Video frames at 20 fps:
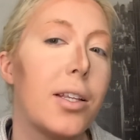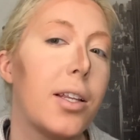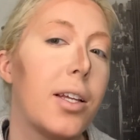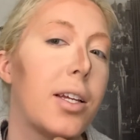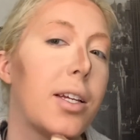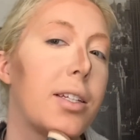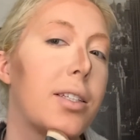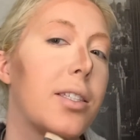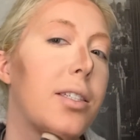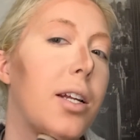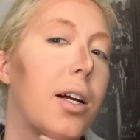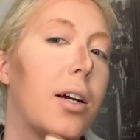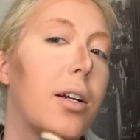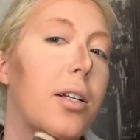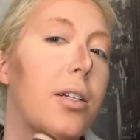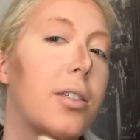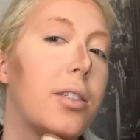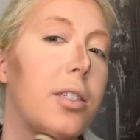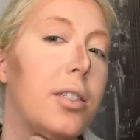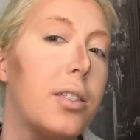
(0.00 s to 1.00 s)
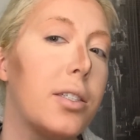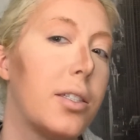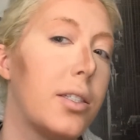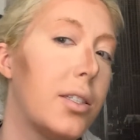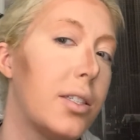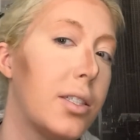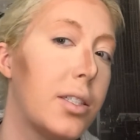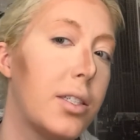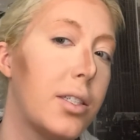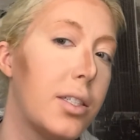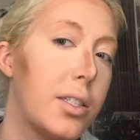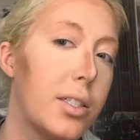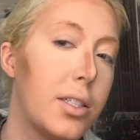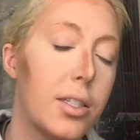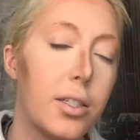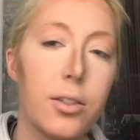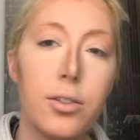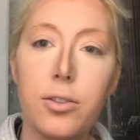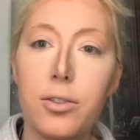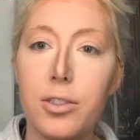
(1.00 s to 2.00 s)
Like, it's not, it's just, it's an
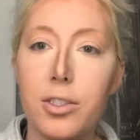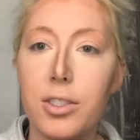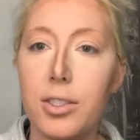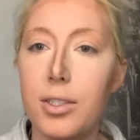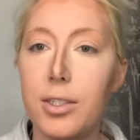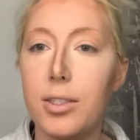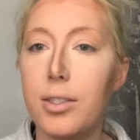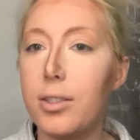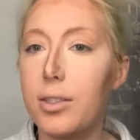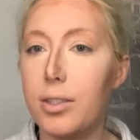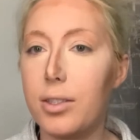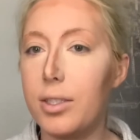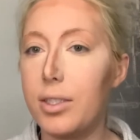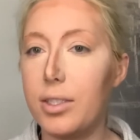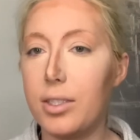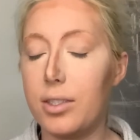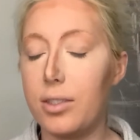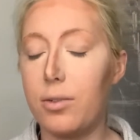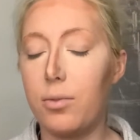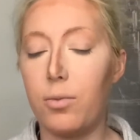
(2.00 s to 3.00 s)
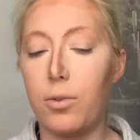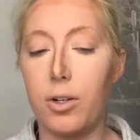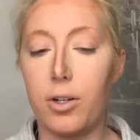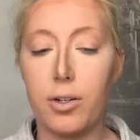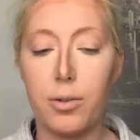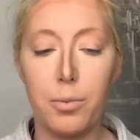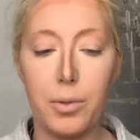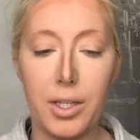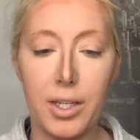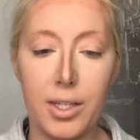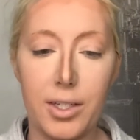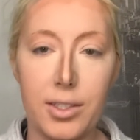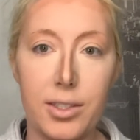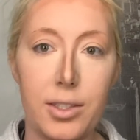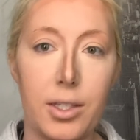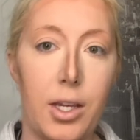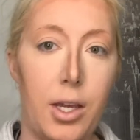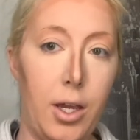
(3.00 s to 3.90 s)
illusion that doesn't work, because